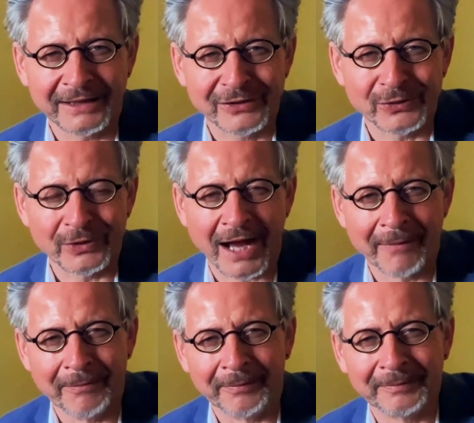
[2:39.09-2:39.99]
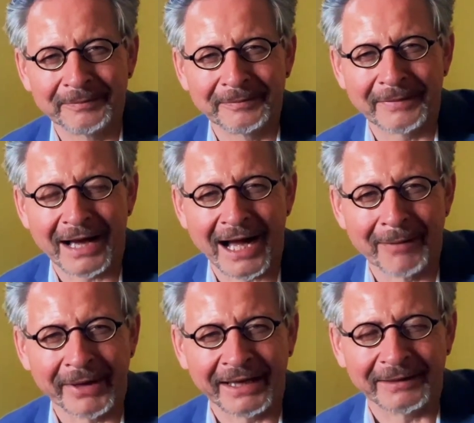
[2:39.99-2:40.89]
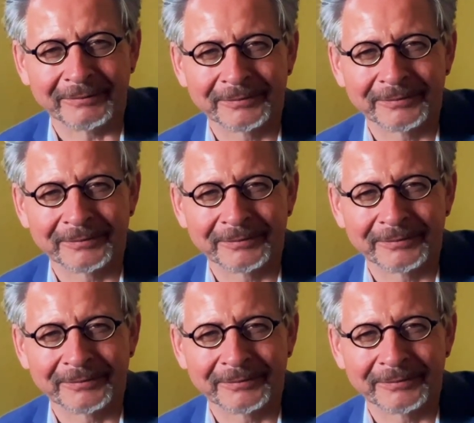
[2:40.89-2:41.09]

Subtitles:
to come. Amen.